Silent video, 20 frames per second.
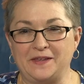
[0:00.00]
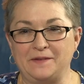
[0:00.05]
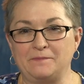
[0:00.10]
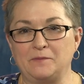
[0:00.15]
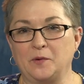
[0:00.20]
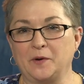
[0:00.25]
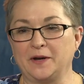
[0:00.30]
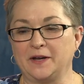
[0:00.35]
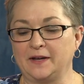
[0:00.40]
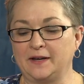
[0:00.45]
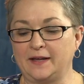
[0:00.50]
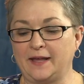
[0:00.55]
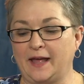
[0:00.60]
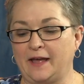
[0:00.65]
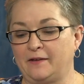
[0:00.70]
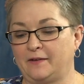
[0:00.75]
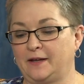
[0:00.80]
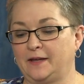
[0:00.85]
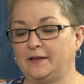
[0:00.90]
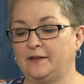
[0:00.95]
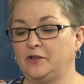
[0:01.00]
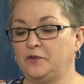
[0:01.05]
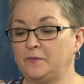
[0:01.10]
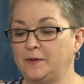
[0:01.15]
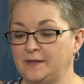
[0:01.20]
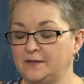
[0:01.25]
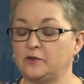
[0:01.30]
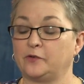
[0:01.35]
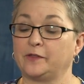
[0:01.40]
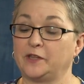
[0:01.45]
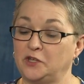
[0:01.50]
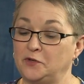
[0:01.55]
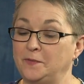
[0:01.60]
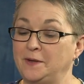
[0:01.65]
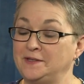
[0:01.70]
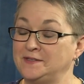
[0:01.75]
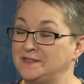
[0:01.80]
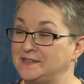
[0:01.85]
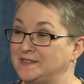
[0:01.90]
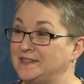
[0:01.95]
the Morgan County Humane or the
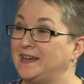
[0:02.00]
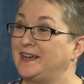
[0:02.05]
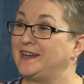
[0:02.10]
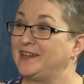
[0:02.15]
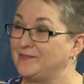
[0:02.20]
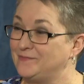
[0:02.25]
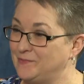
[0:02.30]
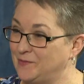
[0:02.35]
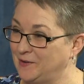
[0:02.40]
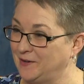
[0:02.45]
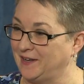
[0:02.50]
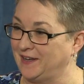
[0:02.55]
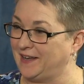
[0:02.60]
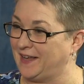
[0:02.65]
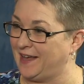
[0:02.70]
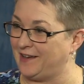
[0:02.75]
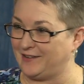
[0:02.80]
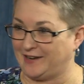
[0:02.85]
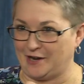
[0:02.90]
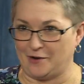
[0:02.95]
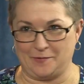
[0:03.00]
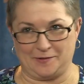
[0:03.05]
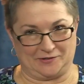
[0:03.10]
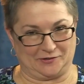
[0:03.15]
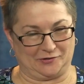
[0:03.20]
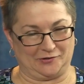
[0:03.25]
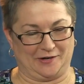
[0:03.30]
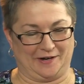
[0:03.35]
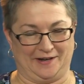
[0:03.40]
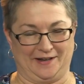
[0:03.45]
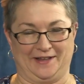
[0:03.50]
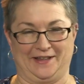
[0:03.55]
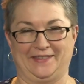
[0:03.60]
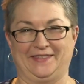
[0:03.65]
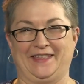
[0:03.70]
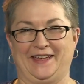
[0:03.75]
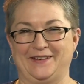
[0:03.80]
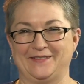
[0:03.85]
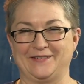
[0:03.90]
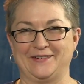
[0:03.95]
Humane Society of Morgan County. I always try to
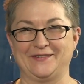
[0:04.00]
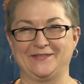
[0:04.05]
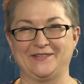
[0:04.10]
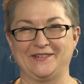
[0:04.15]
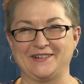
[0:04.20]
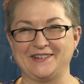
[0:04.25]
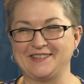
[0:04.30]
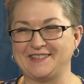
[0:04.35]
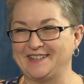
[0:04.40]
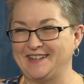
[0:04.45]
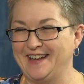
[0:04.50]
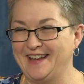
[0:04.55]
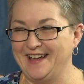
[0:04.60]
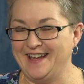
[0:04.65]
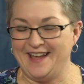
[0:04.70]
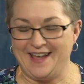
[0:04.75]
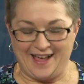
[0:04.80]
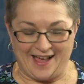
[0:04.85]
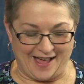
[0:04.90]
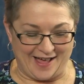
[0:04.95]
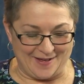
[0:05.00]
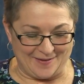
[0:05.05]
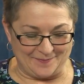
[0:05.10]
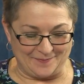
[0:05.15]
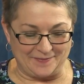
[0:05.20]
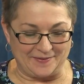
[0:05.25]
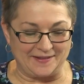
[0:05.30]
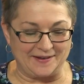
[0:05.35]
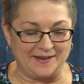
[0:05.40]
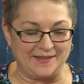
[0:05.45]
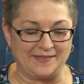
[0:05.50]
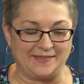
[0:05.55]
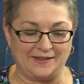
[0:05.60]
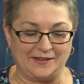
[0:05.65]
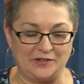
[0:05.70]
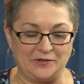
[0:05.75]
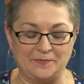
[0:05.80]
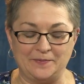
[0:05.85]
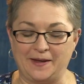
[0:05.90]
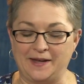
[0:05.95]
get that reversed. Um,
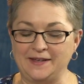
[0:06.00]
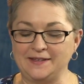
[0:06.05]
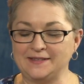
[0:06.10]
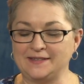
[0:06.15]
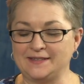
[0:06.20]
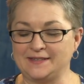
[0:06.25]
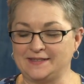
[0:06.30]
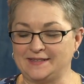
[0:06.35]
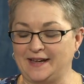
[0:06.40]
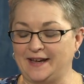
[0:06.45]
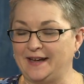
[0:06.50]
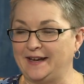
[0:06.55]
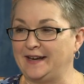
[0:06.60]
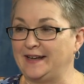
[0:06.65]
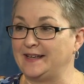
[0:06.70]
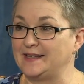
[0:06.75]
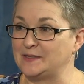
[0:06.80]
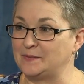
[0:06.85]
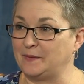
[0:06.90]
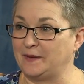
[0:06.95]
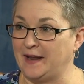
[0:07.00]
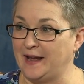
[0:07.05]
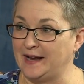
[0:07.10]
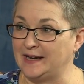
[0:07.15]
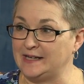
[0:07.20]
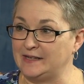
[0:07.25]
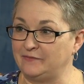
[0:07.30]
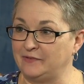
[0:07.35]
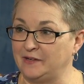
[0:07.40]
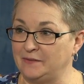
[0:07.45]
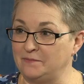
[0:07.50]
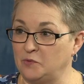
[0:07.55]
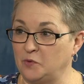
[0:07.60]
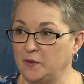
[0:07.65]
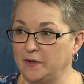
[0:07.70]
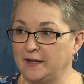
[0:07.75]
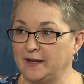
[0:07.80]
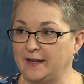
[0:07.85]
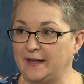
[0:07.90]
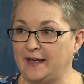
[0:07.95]
the Humane Society has been active in
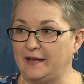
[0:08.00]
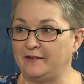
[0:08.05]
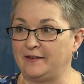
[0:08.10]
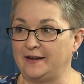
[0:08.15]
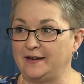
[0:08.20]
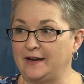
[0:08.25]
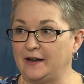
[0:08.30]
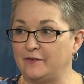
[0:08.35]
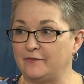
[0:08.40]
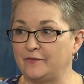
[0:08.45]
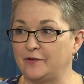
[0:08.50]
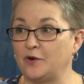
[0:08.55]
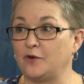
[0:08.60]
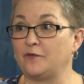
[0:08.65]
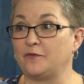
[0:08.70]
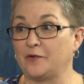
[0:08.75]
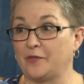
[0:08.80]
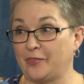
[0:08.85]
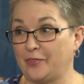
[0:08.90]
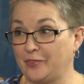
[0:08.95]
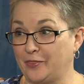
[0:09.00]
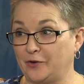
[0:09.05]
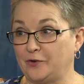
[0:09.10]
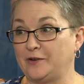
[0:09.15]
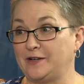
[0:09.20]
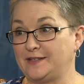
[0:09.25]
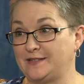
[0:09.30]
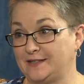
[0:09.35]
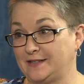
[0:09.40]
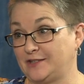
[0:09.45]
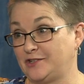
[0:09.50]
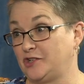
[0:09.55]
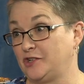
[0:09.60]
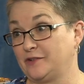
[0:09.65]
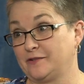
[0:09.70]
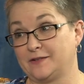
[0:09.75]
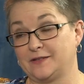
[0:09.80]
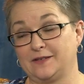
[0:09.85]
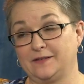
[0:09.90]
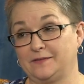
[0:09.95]
Morgan County now for over 36
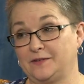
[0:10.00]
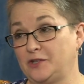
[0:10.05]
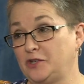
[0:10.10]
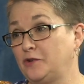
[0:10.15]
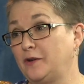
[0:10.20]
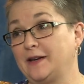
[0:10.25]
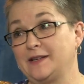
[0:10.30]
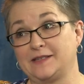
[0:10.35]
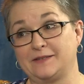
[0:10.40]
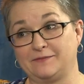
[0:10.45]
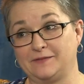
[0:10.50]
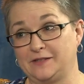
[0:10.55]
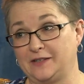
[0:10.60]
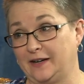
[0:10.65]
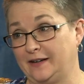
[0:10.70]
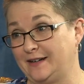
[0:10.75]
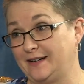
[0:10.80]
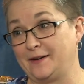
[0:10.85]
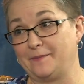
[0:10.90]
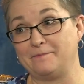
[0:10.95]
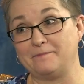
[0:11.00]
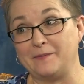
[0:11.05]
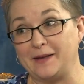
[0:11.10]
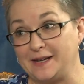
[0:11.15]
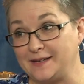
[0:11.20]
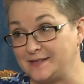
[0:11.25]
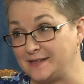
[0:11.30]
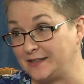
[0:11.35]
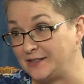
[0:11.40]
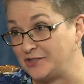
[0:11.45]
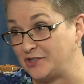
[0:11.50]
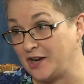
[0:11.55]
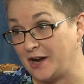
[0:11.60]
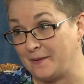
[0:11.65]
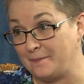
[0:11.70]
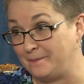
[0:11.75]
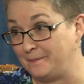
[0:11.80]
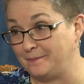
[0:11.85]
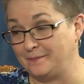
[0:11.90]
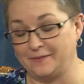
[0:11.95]
years. You guys have done an amazing
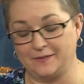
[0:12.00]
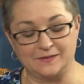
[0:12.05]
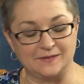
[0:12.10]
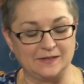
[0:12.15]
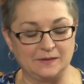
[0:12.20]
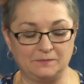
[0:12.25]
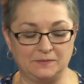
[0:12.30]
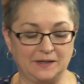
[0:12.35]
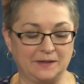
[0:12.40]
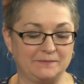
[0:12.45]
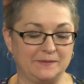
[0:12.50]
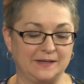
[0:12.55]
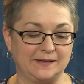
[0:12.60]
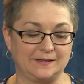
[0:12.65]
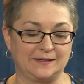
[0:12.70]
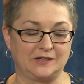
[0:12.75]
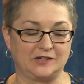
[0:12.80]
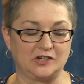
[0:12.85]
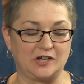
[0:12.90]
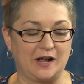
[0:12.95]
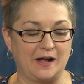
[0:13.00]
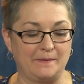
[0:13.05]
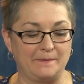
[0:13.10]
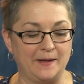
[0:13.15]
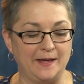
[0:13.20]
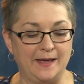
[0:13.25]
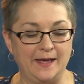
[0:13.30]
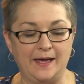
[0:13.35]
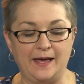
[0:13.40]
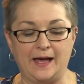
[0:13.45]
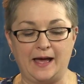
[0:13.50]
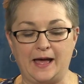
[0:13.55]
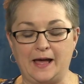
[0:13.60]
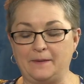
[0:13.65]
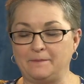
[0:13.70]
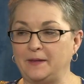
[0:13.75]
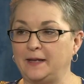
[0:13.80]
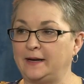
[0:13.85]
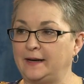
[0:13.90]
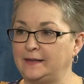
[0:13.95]
job simply amazing job.
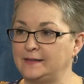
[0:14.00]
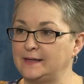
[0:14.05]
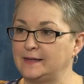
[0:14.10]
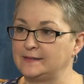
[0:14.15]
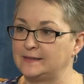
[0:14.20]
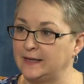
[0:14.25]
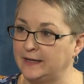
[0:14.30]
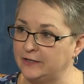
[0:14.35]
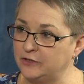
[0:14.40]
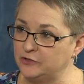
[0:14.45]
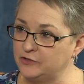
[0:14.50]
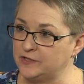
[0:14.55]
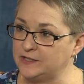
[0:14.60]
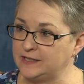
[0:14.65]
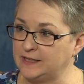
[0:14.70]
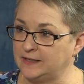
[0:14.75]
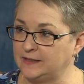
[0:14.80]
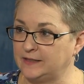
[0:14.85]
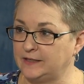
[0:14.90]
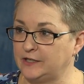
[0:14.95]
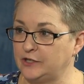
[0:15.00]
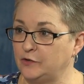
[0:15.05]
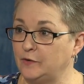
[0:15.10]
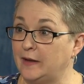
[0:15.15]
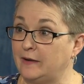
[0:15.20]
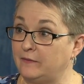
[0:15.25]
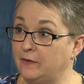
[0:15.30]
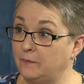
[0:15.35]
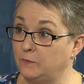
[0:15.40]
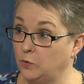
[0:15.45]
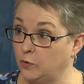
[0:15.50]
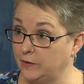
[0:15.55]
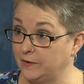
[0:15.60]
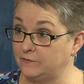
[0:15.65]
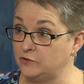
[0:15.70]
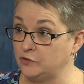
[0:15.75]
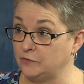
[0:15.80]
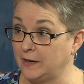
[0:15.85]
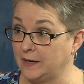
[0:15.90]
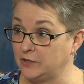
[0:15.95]
Um, and I, as I understand it, you have a board
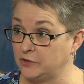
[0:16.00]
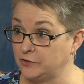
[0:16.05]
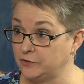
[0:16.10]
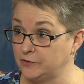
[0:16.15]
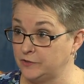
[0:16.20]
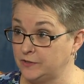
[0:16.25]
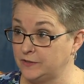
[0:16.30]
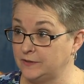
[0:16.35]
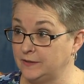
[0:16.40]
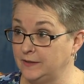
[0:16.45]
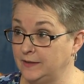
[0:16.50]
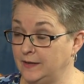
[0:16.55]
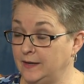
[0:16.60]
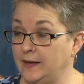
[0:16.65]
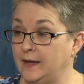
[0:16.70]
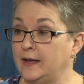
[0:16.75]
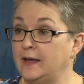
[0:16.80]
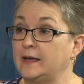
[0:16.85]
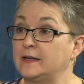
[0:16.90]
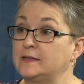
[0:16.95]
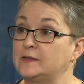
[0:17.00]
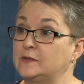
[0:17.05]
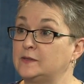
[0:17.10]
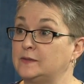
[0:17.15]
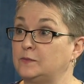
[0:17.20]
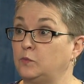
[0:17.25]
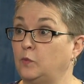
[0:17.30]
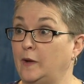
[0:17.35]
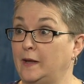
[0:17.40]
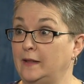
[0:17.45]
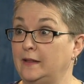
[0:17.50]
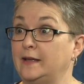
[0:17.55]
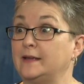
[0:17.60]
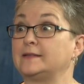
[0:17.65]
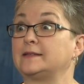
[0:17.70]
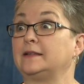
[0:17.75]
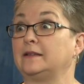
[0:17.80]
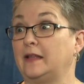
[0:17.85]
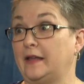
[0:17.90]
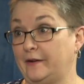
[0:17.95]
of directors yes. as well
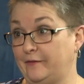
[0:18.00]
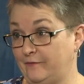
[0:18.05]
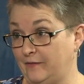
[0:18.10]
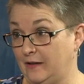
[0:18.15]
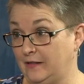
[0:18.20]
as a lot of